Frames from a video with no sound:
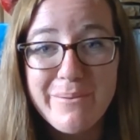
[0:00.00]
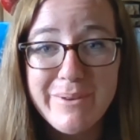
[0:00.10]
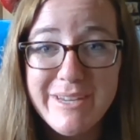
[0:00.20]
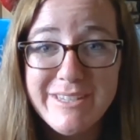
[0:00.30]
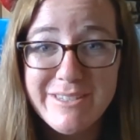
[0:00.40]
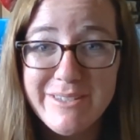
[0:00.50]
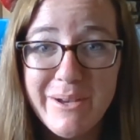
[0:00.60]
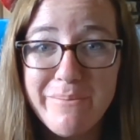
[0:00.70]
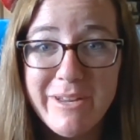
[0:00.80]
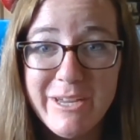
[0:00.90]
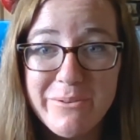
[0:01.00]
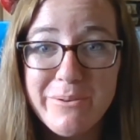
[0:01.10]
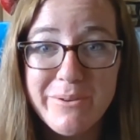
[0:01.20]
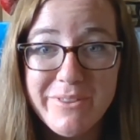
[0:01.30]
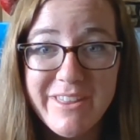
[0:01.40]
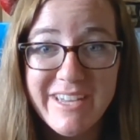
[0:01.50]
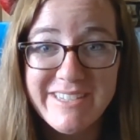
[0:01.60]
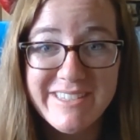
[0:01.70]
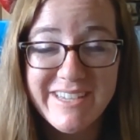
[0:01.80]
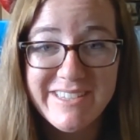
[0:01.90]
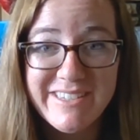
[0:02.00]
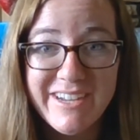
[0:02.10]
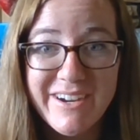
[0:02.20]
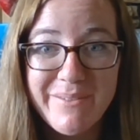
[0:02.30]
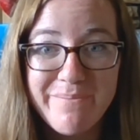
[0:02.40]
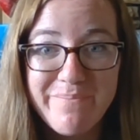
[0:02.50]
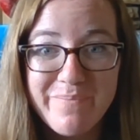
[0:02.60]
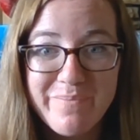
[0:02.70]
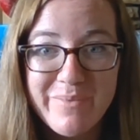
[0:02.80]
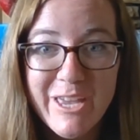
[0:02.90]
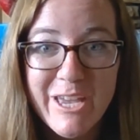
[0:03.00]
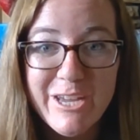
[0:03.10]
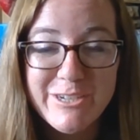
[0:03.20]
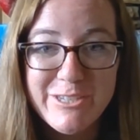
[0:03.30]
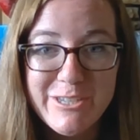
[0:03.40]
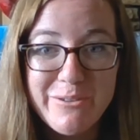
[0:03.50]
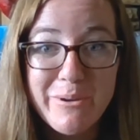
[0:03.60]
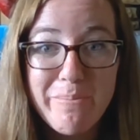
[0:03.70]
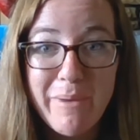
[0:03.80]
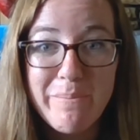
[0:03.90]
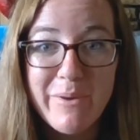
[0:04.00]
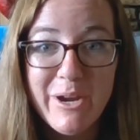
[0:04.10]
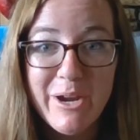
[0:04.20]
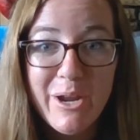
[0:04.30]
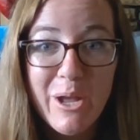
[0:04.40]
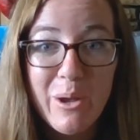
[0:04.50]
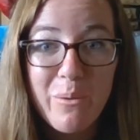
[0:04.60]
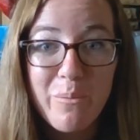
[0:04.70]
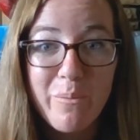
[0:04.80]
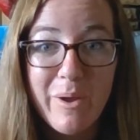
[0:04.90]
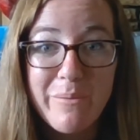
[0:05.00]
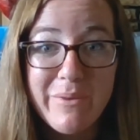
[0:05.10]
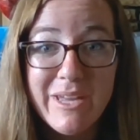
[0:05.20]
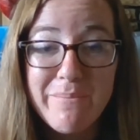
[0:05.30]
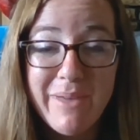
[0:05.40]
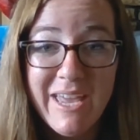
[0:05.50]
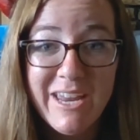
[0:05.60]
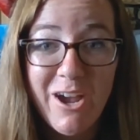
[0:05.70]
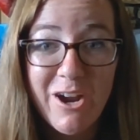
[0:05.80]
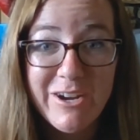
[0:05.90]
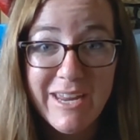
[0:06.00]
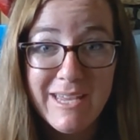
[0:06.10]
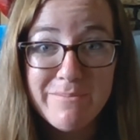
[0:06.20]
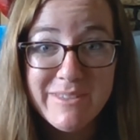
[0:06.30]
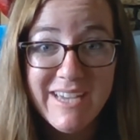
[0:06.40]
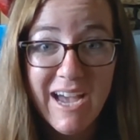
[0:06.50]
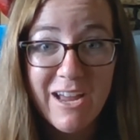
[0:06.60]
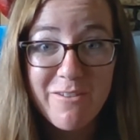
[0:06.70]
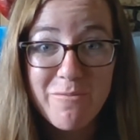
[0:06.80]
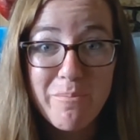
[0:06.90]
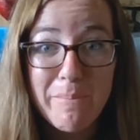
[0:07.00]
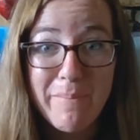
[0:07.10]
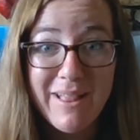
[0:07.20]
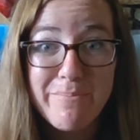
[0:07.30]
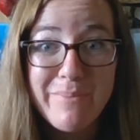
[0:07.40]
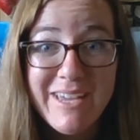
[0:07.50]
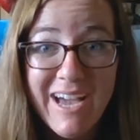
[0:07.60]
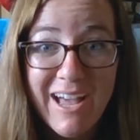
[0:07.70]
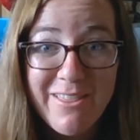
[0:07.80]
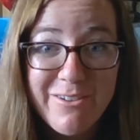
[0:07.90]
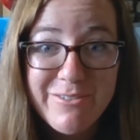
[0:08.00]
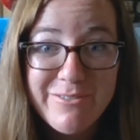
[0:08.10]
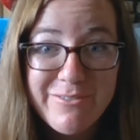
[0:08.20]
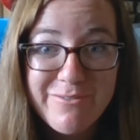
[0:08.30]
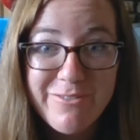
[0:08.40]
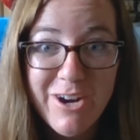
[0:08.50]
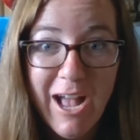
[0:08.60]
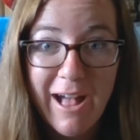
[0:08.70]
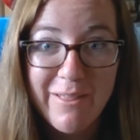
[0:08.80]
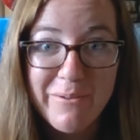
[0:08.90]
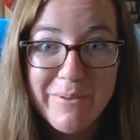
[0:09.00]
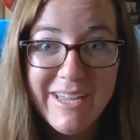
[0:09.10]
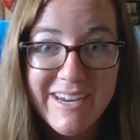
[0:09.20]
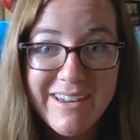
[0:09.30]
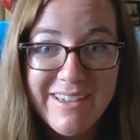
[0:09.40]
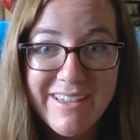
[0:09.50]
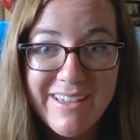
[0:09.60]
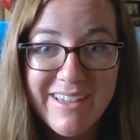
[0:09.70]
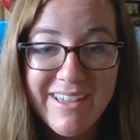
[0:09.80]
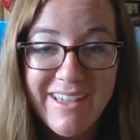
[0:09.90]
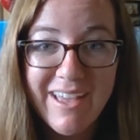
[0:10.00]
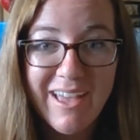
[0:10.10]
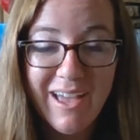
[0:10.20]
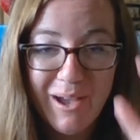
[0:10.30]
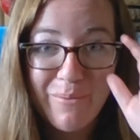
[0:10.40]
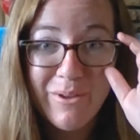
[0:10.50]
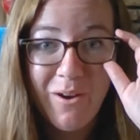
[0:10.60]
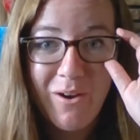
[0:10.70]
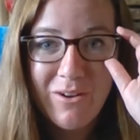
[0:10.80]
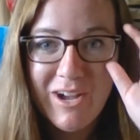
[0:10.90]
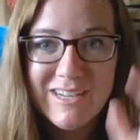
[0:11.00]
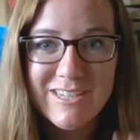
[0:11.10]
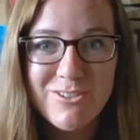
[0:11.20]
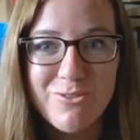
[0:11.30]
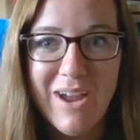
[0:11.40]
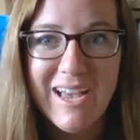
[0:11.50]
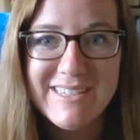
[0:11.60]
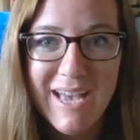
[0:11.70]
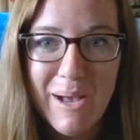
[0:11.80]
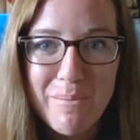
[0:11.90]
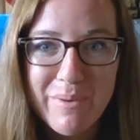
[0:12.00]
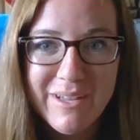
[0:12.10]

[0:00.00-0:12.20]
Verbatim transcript: We did so many cool things this year. Do you remember when we made our names out of papel picado for Halloween? And we all got to dress up